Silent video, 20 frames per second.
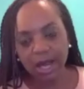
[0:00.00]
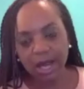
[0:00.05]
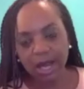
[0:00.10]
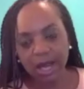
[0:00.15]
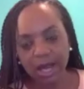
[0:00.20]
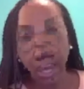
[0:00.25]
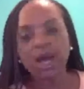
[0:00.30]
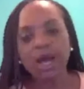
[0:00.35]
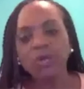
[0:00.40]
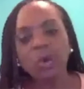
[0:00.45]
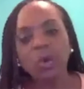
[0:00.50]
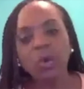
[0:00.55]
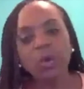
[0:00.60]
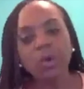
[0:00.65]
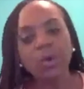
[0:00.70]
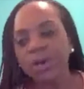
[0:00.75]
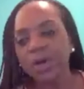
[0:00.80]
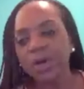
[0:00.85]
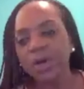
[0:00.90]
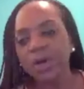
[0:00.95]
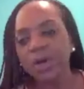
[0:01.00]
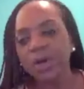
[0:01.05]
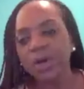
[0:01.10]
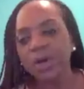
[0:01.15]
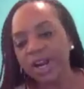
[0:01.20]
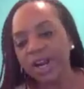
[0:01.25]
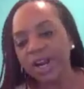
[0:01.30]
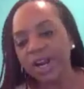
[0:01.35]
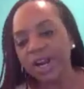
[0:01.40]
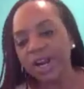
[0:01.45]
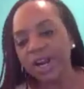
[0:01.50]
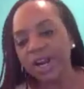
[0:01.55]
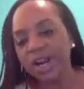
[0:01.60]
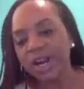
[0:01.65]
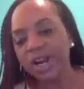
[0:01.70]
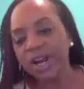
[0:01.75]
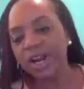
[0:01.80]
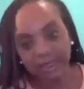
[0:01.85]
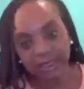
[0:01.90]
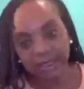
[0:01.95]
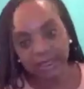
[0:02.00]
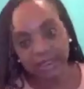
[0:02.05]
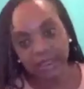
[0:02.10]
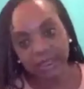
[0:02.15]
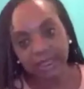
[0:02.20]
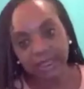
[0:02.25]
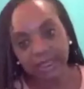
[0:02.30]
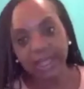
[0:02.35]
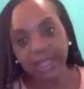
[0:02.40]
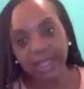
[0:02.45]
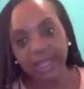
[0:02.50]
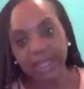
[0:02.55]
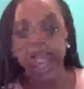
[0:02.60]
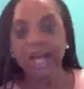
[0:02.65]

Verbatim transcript: I said, I'm going wherever somebody will listen.